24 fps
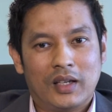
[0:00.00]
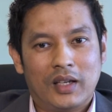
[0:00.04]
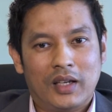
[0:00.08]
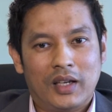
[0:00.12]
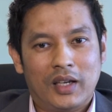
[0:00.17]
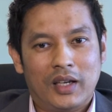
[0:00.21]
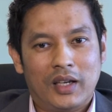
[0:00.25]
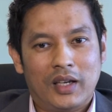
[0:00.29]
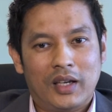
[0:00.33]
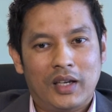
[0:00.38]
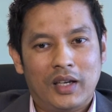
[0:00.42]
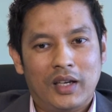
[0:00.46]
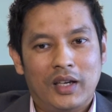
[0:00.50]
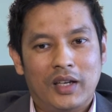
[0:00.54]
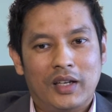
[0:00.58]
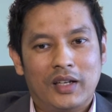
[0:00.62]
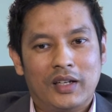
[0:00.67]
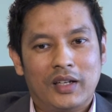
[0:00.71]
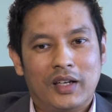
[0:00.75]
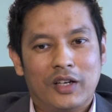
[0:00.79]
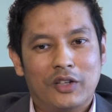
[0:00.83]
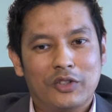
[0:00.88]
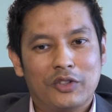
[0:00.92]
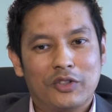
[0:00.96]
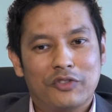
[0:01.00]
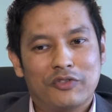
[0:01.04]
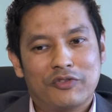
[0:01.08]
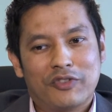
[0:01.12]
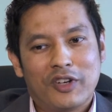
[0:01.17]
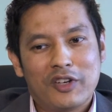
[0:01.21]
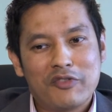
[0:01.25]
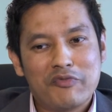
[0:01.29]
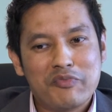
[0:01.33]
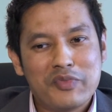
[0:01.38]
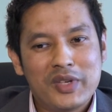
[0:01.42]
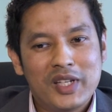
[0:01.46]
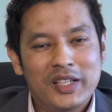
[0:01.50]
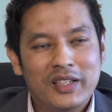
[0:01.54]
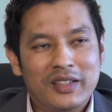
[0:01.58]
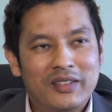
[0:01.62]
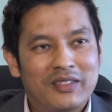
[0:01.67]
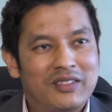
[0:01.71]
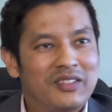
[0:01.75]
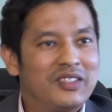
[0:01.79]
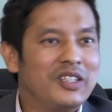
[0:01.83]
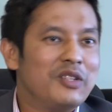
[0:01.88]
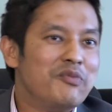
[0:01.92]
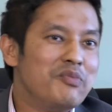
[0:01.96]
and out of 5 million,
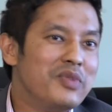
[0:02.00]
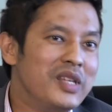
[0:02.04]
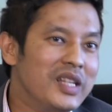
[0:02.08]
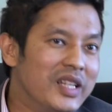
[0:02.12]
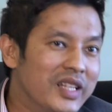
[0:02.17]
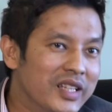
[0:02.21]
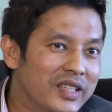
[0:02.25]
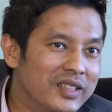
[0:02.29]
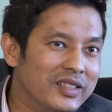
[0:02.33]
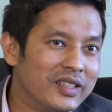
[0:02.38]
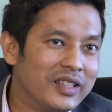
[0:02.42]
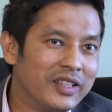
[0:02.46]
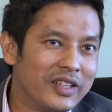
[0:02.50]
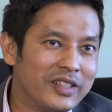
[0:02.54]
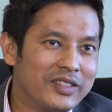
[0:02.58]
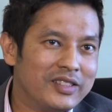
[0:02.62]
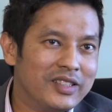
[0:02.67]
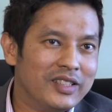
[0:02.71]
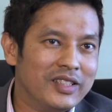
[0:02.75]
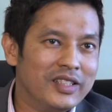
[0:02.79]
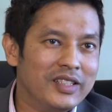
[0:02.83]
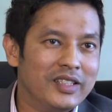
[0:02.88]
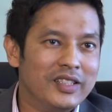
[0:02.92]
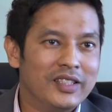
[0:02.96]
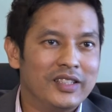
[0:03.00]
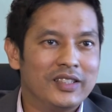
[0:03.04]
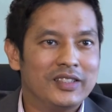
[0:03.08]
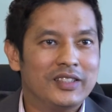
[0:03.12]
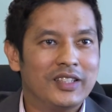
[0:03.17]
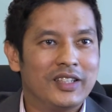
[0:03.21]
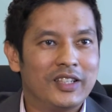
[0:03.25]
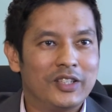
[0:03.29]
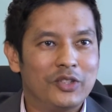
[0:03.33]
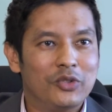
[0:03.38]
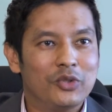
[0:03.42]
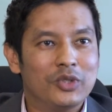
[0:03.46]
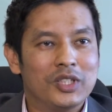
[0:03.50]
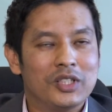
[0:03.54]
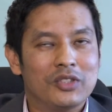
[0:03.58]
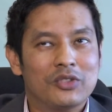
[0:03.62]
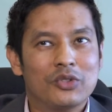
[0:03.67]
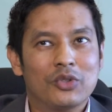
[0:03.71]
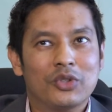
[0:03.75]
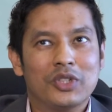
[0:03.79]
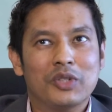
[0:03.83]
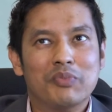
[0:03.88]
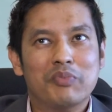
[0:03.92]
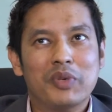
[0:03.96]
3 million are actually internet users.
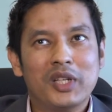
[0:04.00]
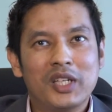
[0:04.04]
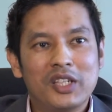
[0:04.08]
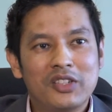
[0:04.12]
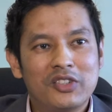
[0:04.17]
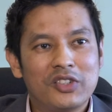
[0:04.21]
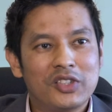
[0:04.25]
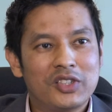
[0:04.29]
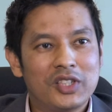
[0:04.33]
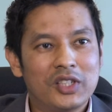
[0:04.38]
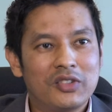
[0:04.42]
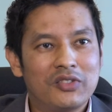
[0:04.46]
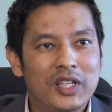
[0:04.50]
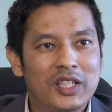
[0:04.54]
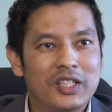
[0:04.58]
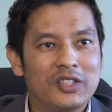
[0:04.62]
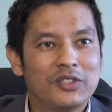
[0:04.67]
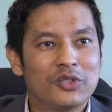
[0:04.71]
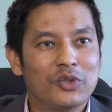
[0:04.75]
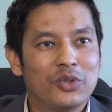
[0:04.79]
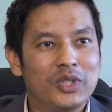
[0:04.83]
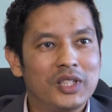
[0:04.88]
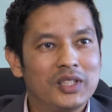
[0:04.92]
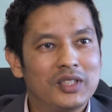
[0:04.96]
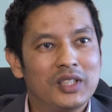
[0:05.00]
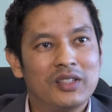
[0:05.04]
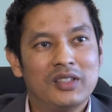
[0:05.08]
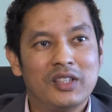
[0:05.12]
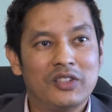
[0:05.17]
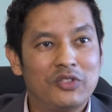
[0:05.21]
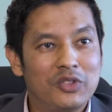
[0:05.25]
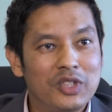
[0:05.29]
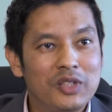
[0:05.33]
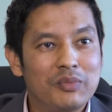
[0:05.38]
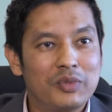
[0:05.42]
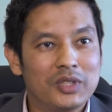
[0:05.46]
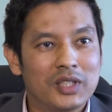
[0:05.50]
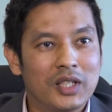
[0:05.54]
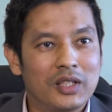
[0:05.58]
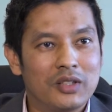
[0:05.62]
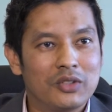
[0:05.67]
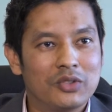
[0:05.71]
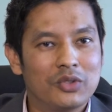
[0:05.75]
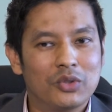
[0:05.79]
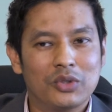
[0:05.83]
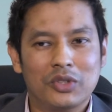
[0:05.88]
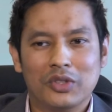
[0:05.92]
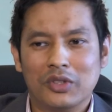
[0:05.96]
So the penetration rate is only 33%,
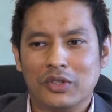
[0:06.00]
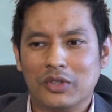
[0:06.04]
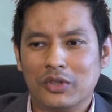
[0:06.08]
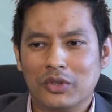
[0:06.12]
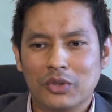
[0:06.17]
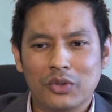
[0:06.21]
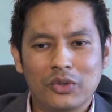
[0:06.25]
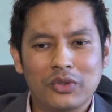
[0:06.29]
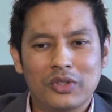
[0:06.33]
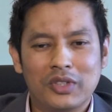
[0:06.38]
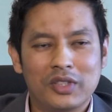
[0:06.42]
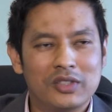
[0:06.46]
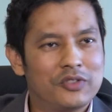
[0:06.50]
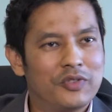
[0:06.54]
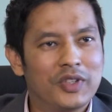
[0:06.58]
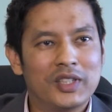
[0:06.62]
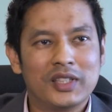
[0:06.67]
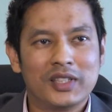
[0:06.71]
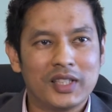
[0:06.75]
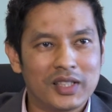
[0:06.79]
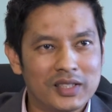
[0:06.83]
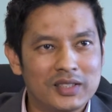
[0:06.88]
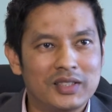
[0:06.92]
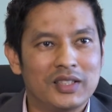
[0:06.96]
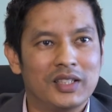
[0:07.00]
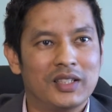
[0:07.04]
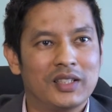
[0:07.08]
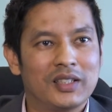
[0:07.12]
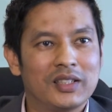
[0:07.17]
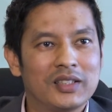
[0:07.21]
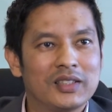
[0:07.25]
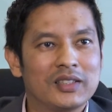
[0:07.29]
so the growth is fantastic.